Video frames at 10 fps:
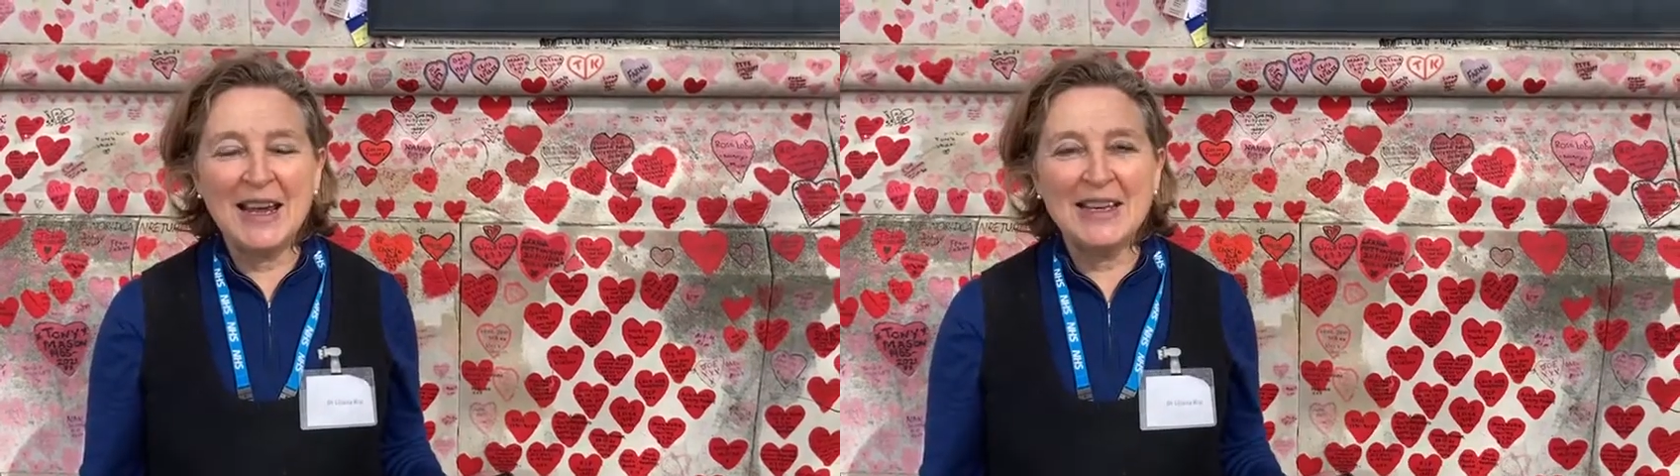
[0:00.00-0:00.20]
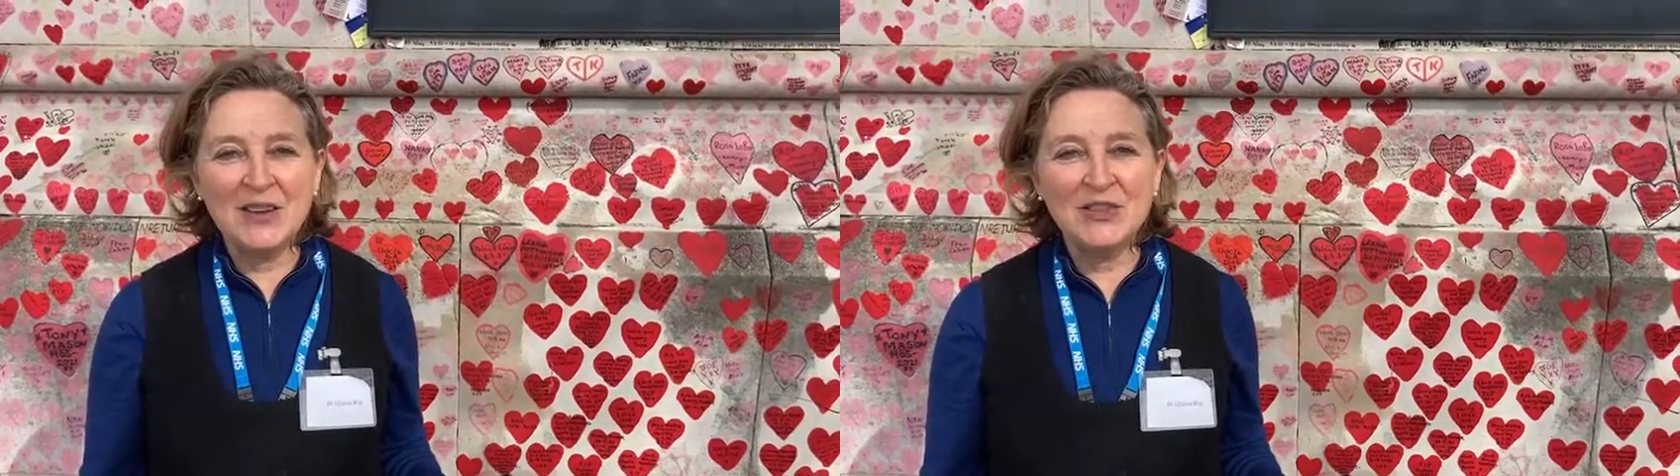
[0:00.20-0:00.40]

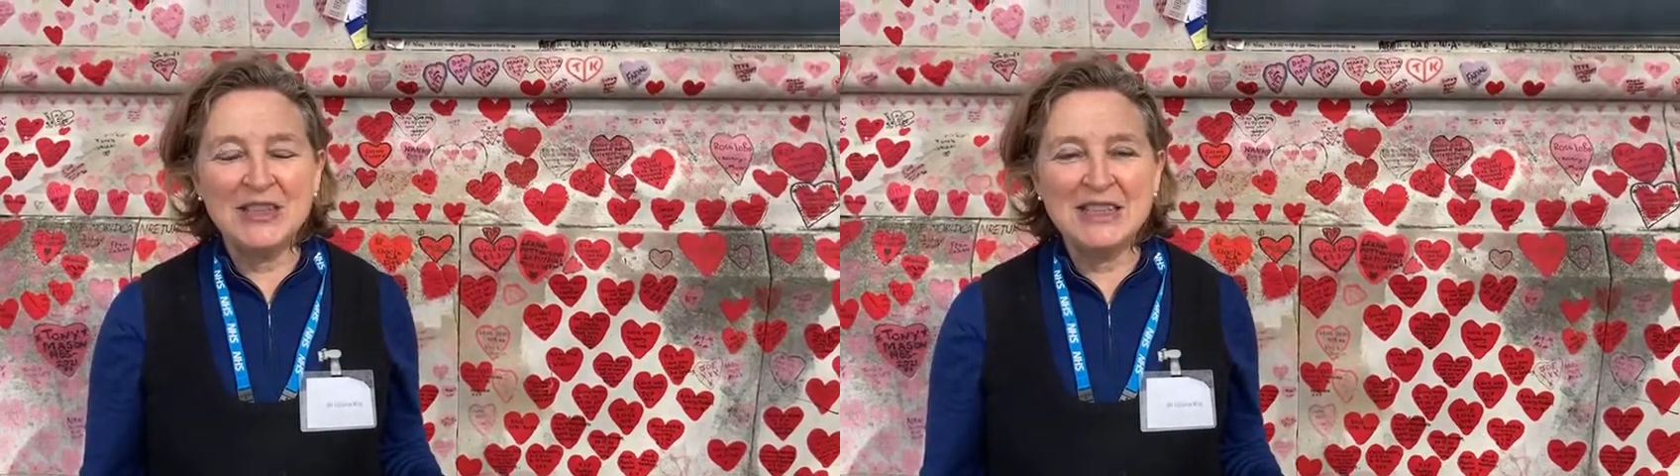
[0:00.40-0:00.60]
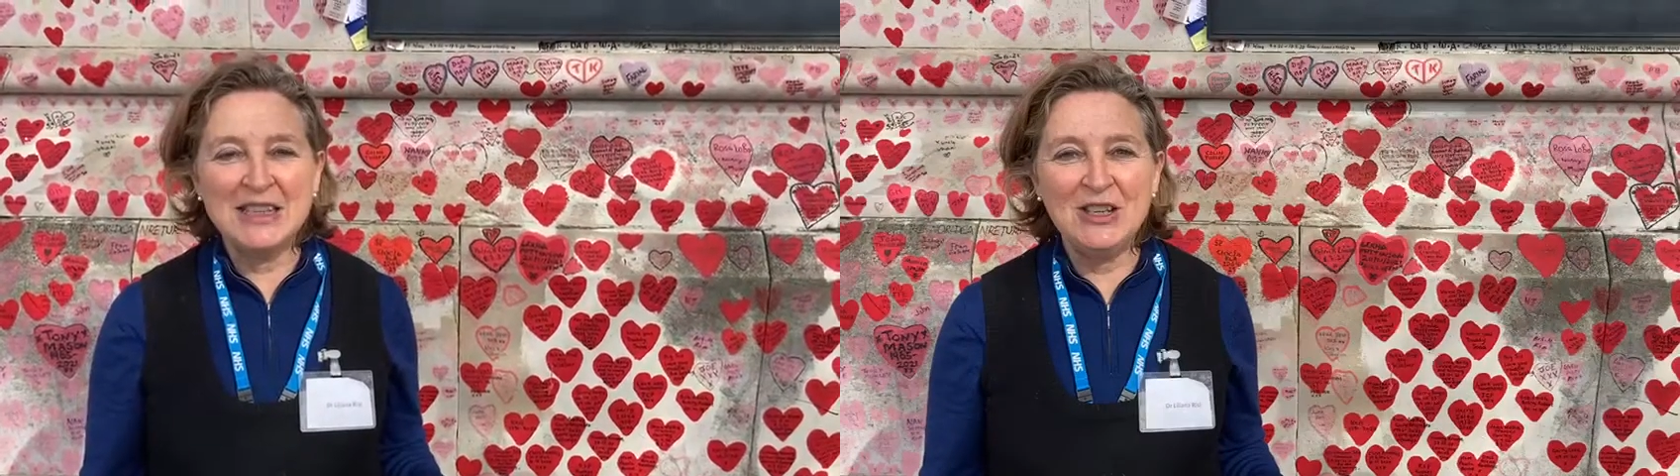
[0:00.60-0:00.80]
I'd love to
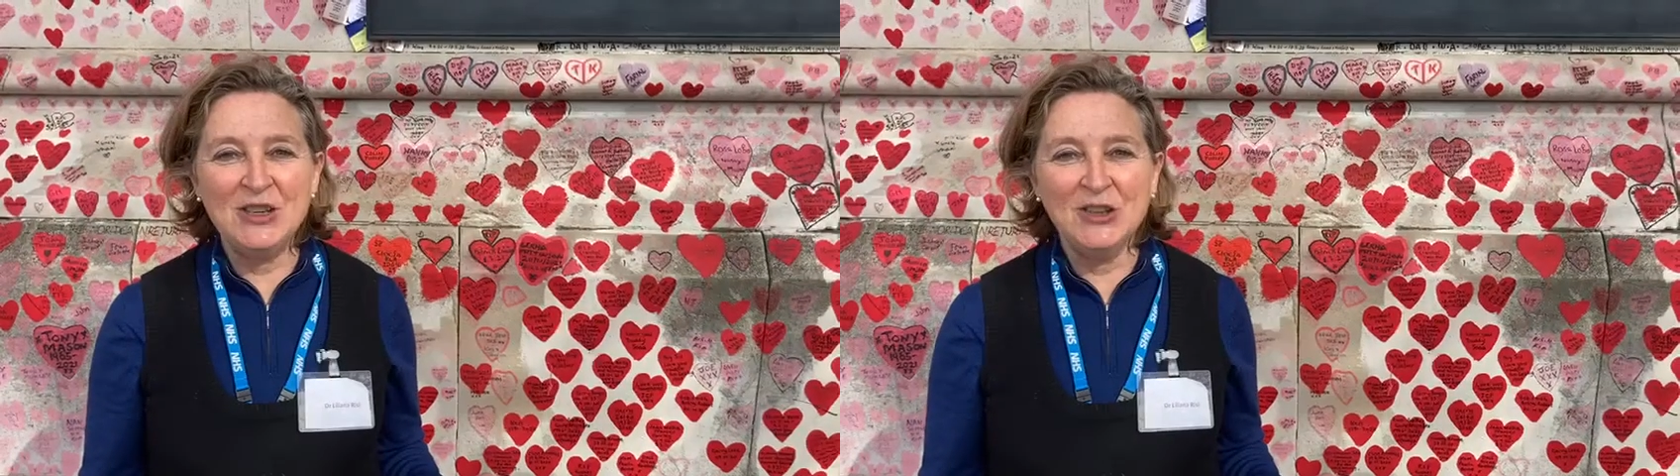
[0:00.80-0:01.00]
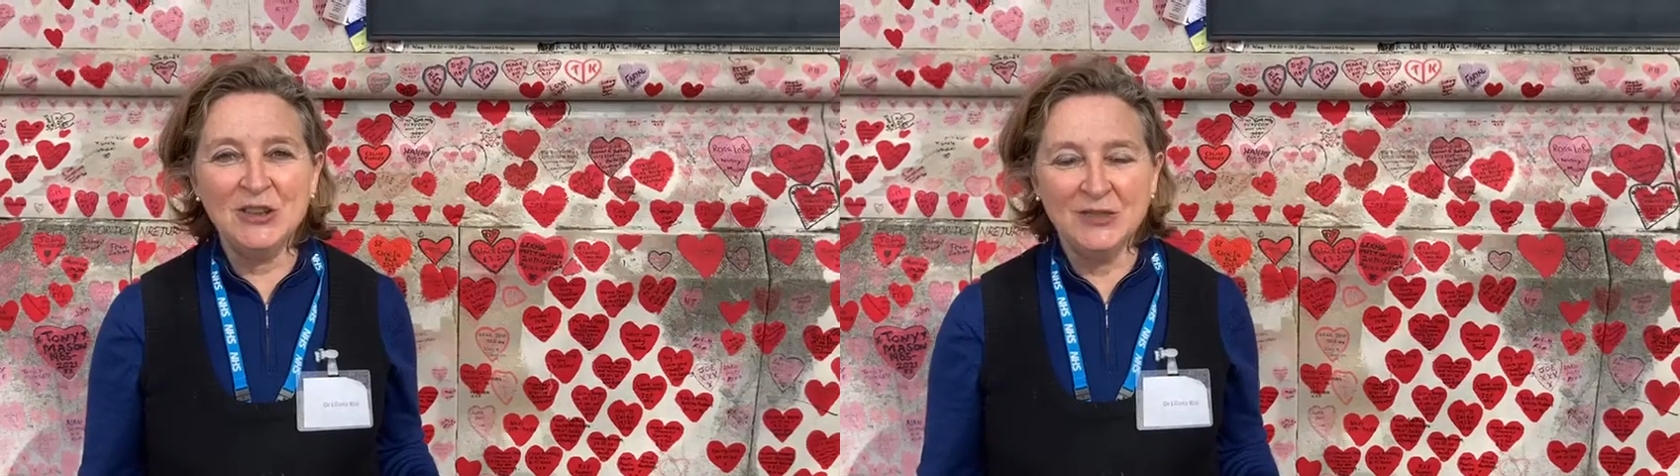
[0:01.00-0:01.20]
see
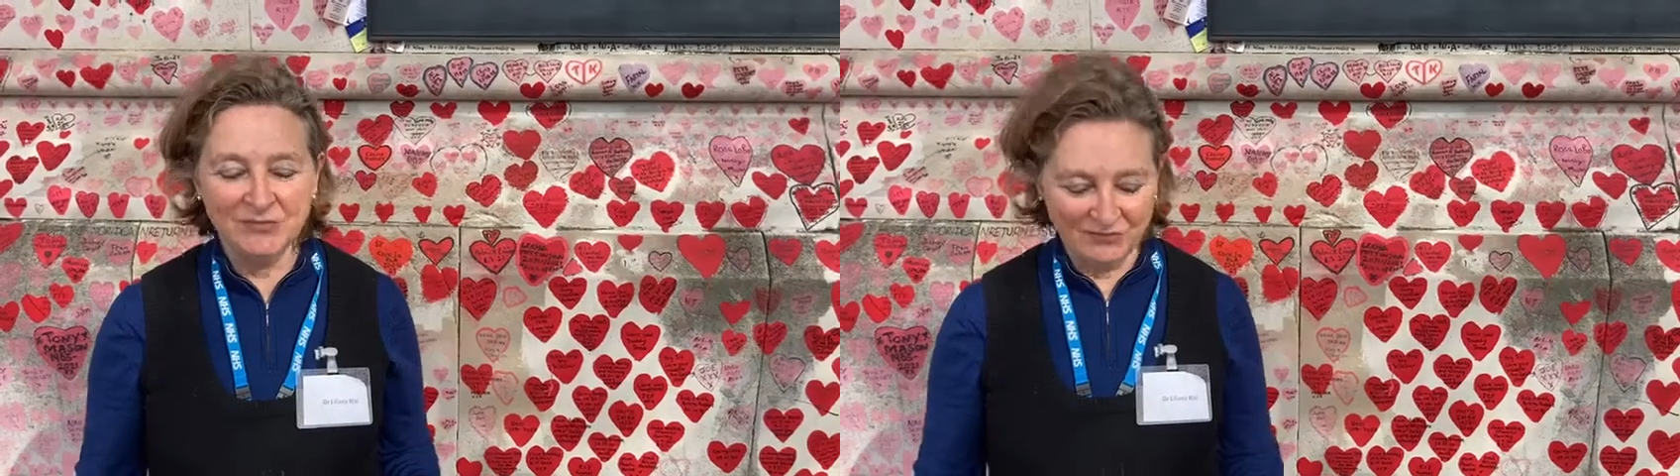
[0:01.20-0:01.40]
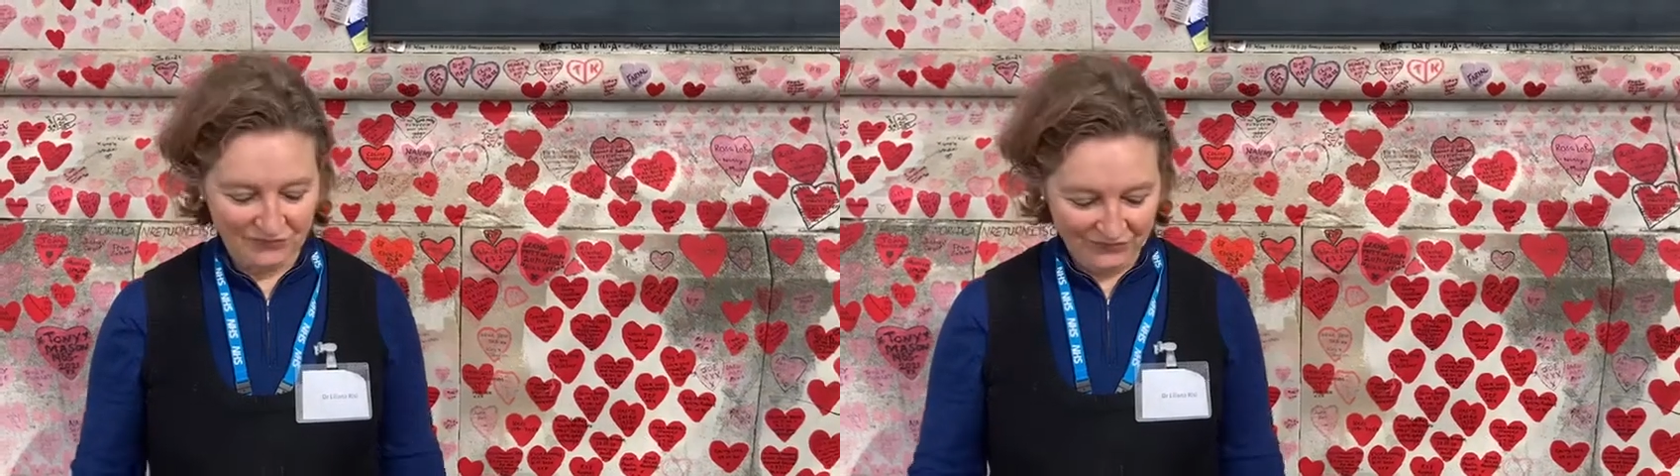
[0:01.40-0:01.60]

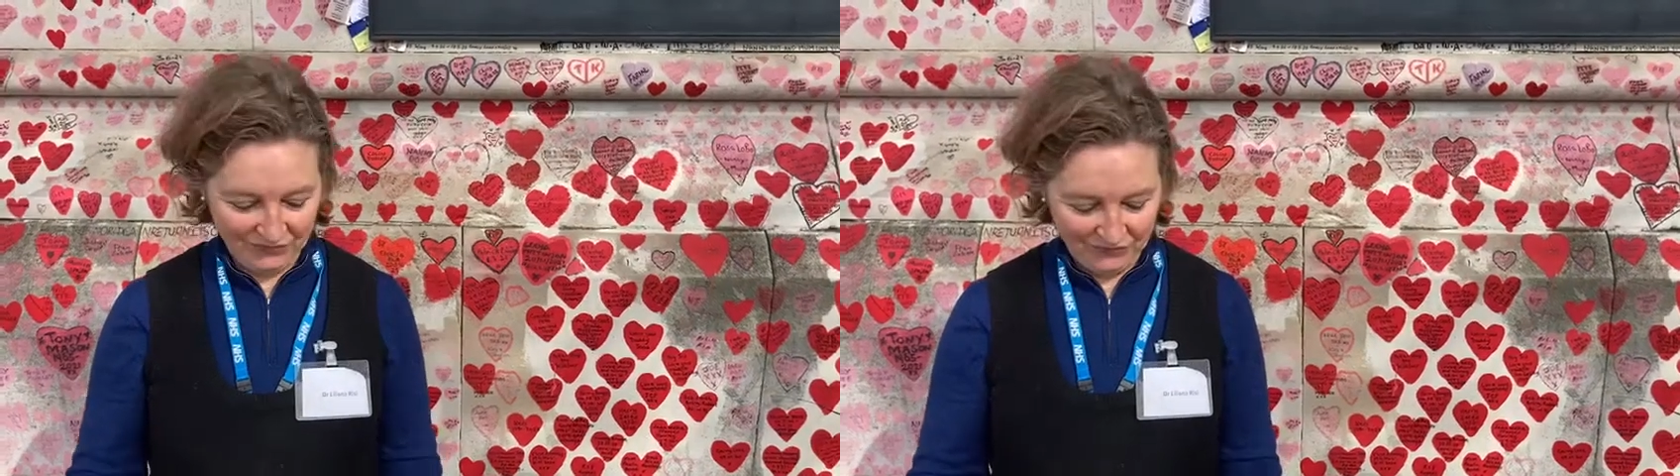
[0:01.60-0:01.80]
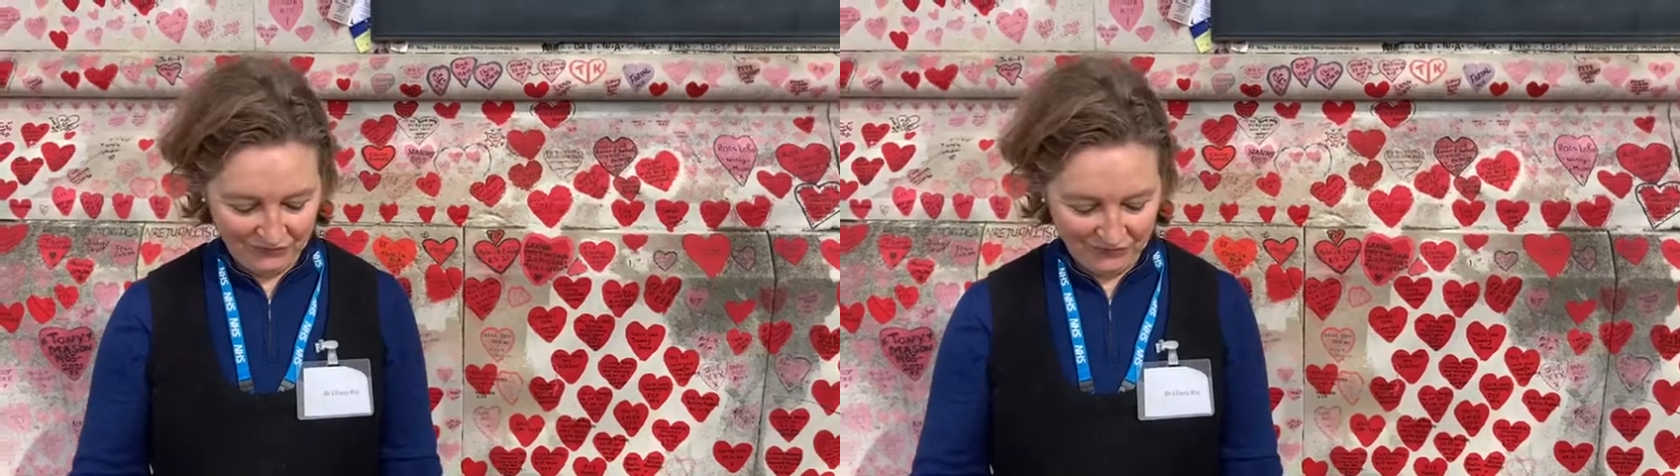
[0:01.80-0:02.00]
you.